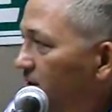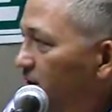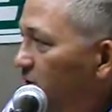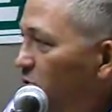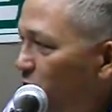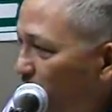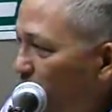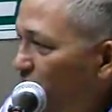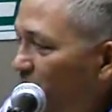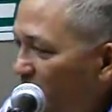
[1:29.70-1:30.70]

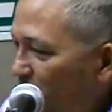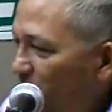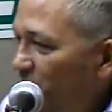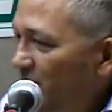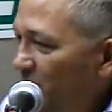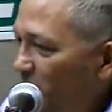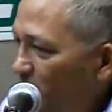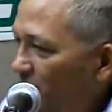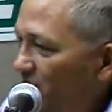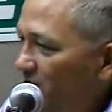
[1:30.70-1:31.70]
Nutrition, exercise,
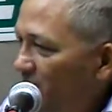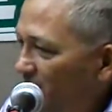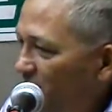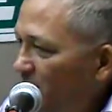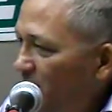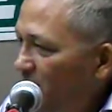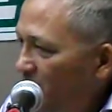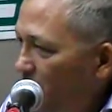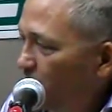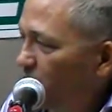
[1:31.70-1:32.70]
water, sunshine,
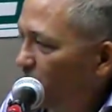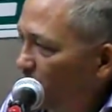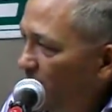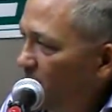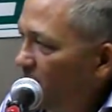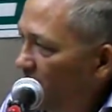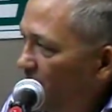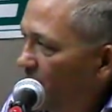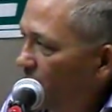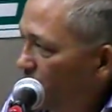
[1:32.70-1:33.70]
temperance, rest,
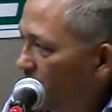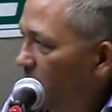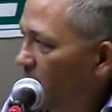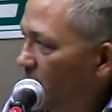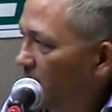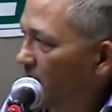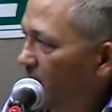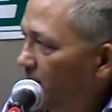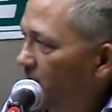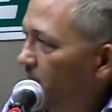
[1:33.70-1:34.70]
air, and trust in
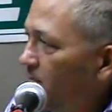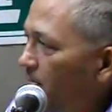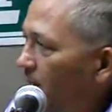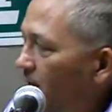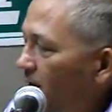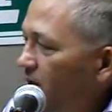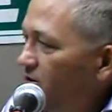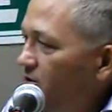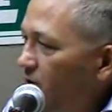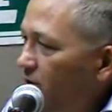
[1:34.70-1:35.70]
God.
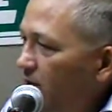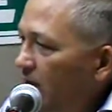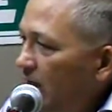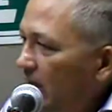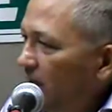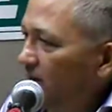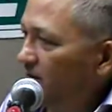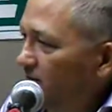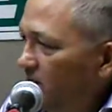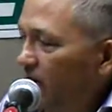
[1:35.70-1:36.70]
So,
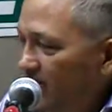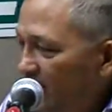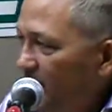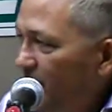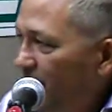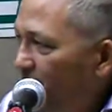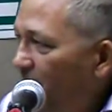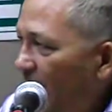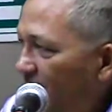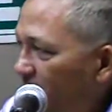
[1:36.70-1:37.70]
you know, I said that
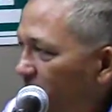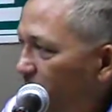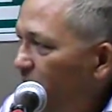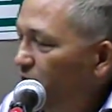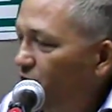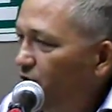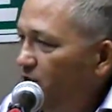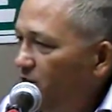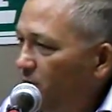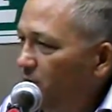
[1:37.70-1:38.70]
fast, but
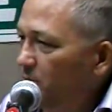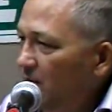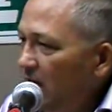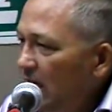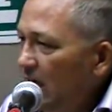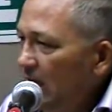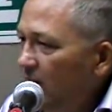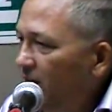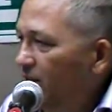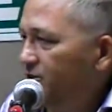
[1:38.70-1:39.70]
nutrition would be
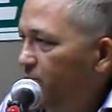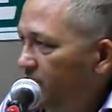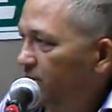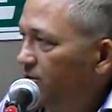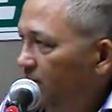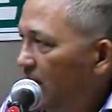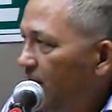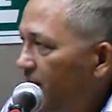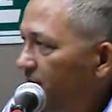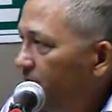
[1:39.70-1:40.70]
eating God's original
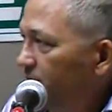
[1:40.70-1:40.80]
diet.